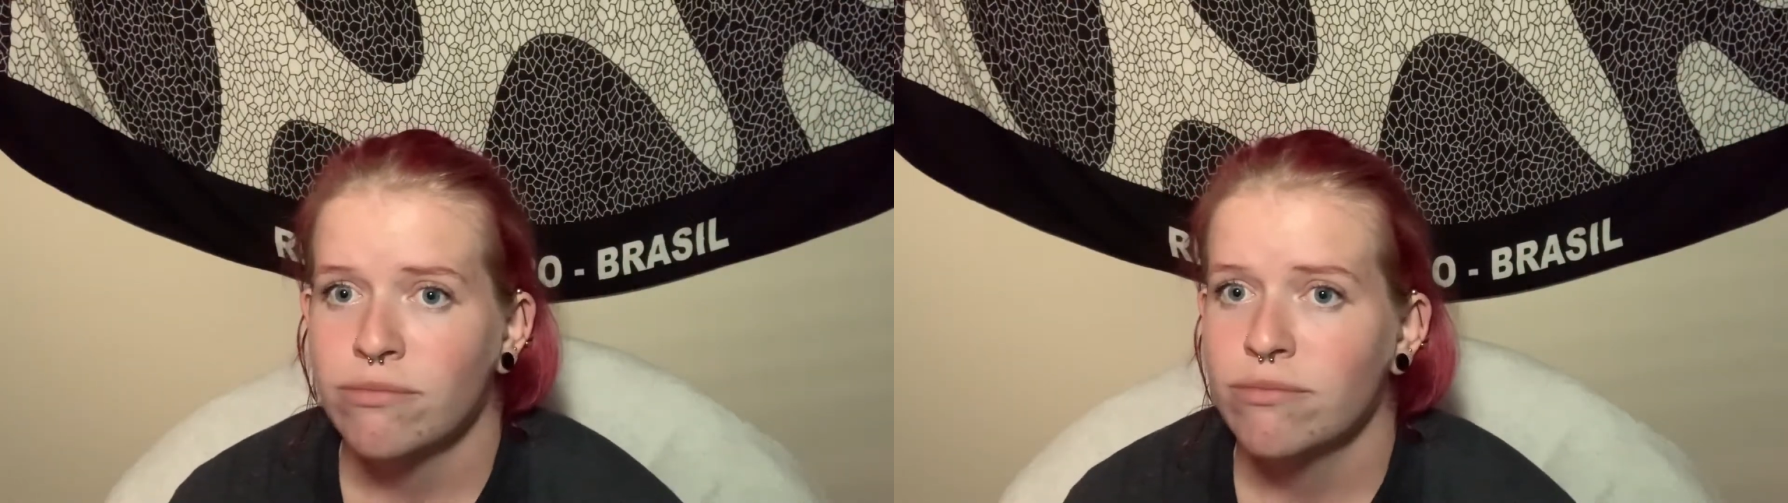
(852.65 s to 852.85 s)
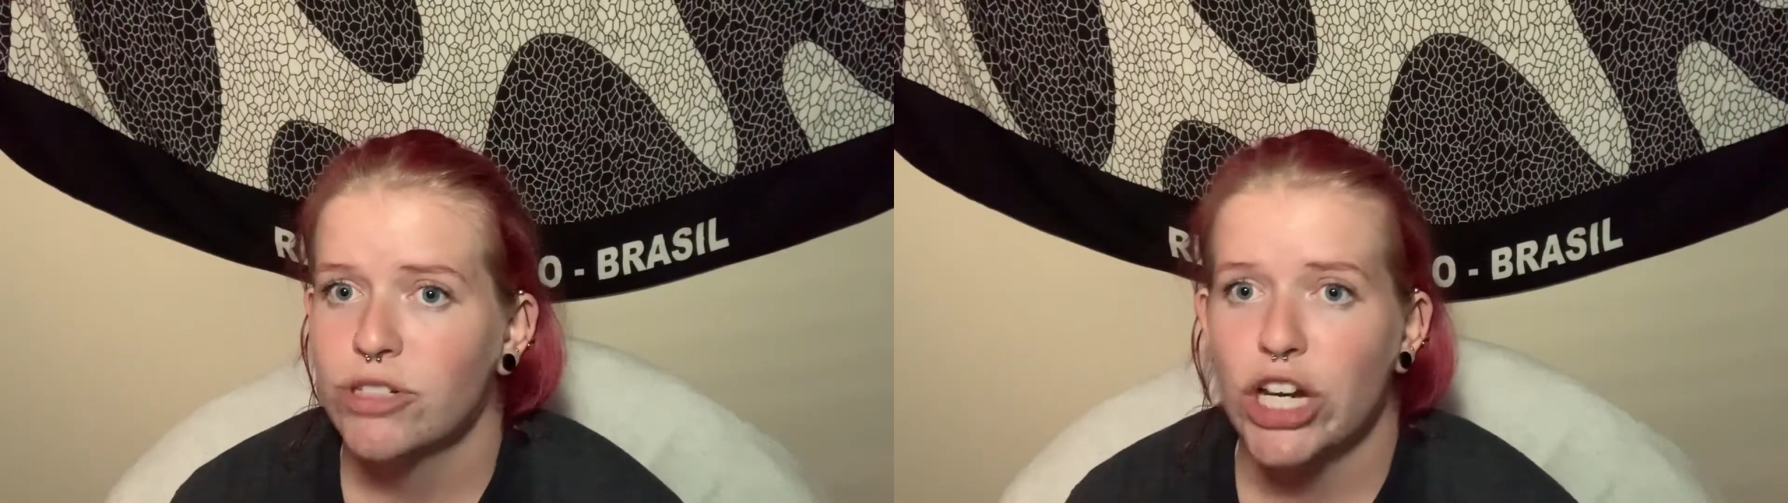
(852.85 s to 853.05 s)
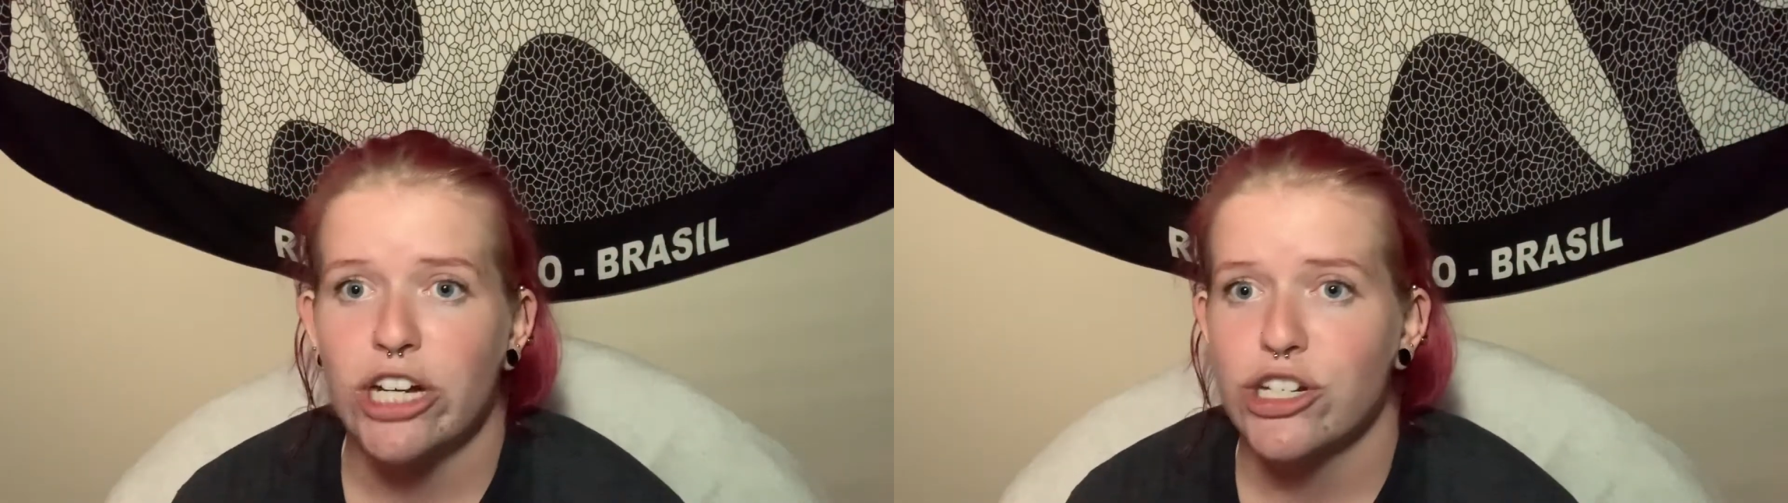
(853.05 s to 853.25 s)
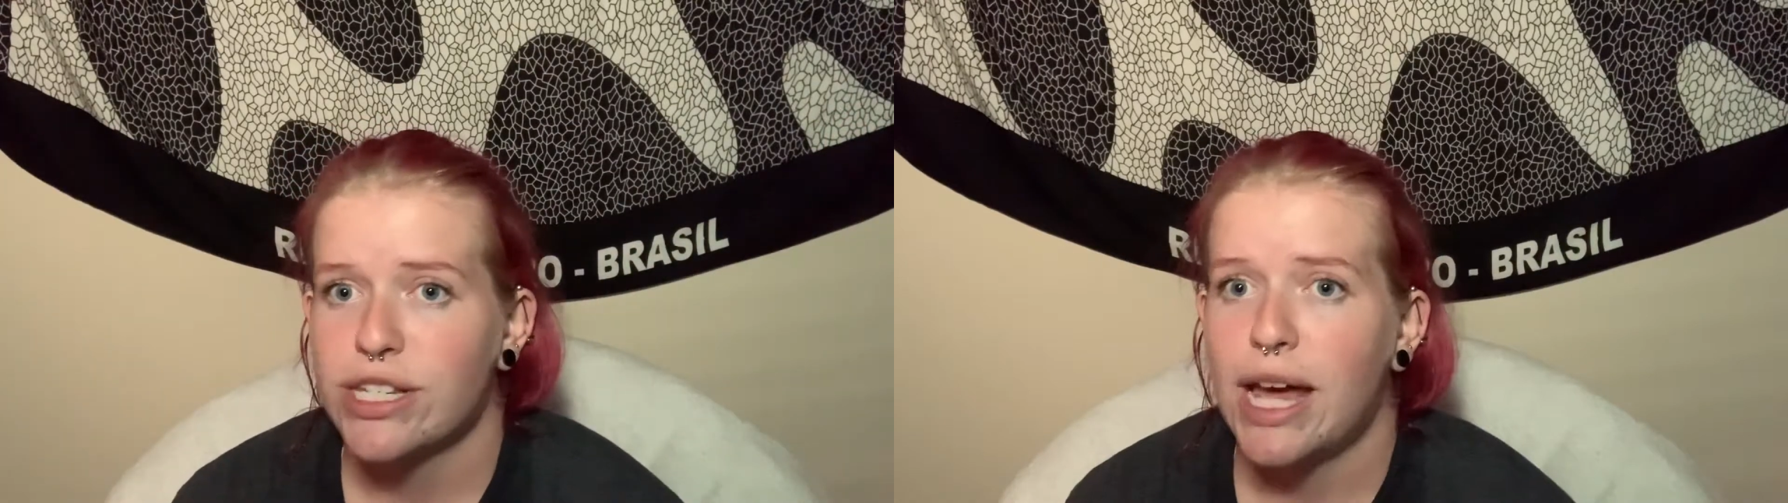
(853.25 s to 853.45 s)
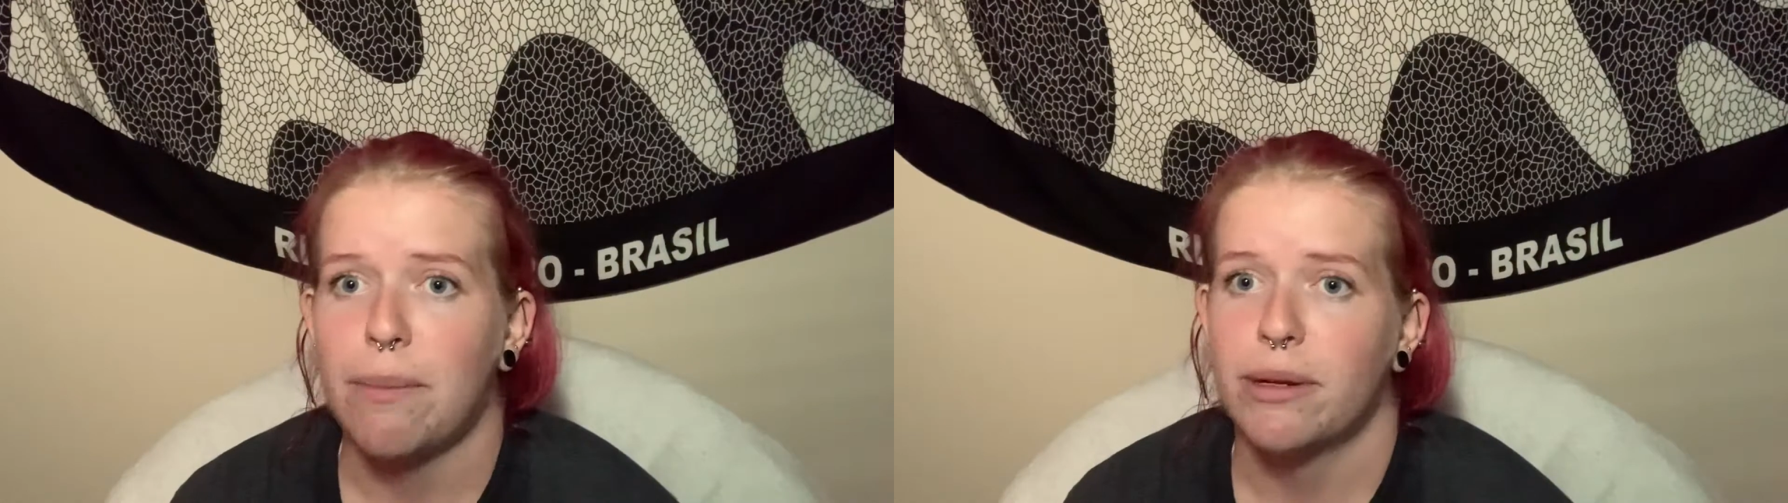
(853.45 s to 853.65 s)
I don't even know what
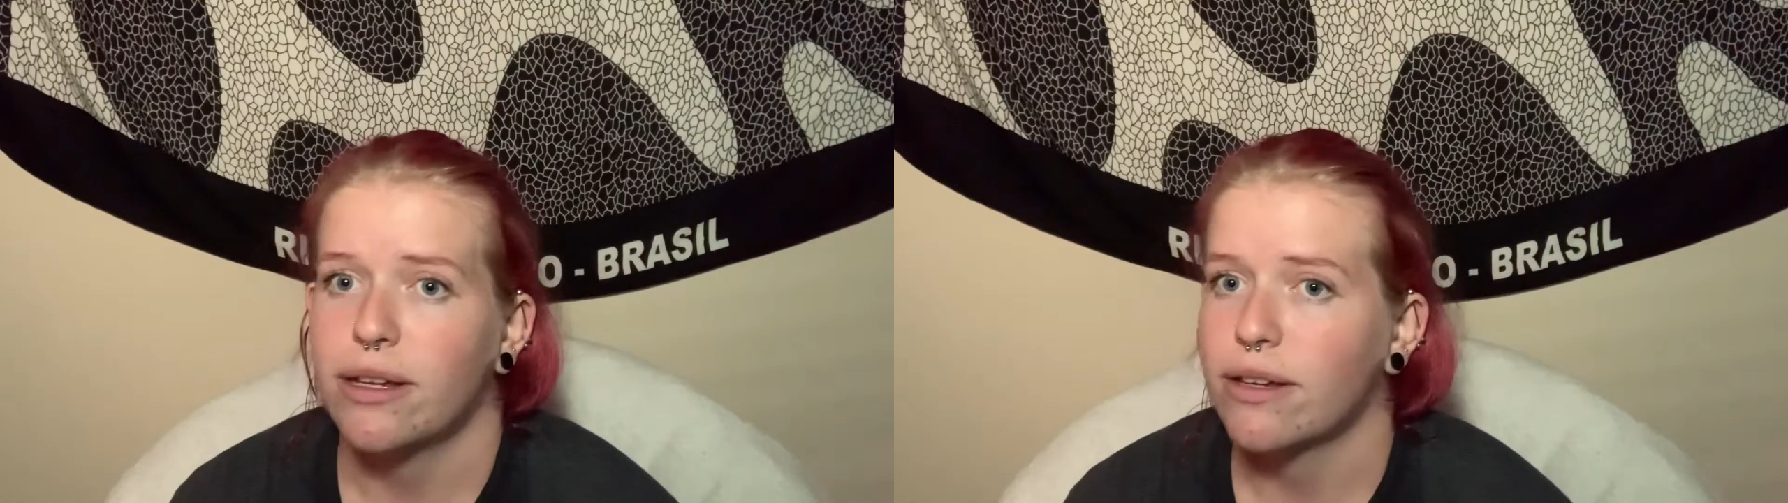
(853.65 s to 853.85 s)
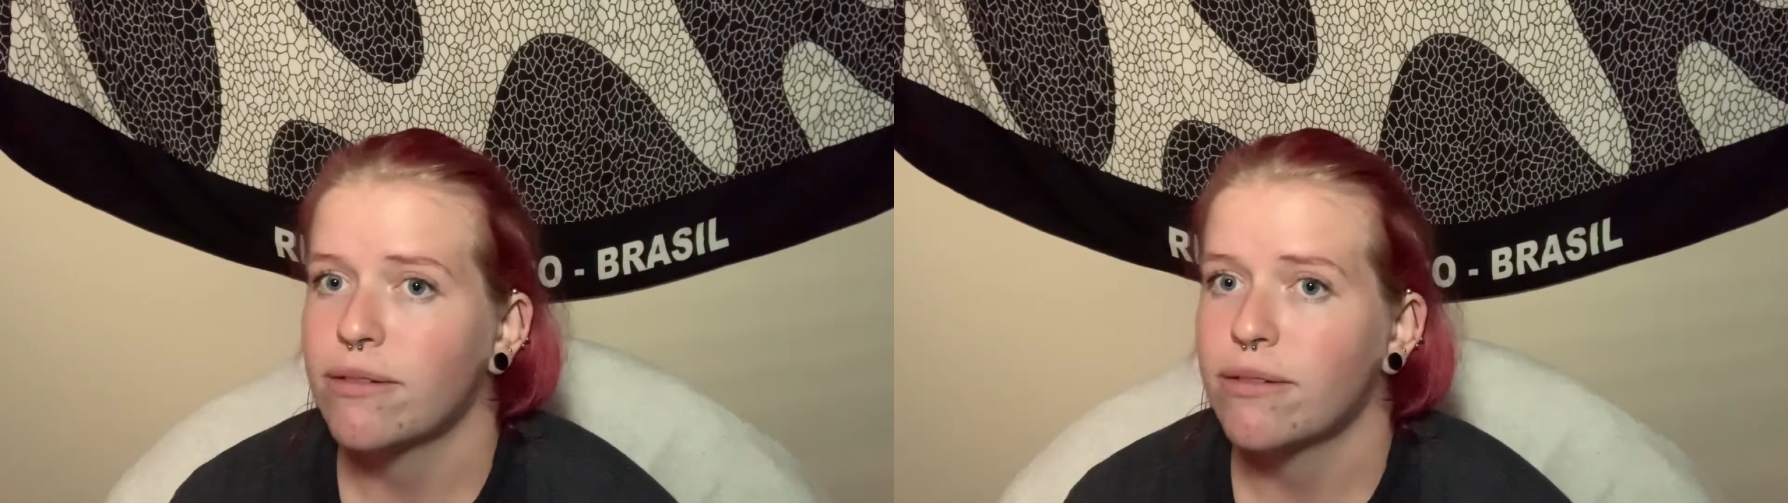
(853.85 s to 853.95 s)
I'm going to call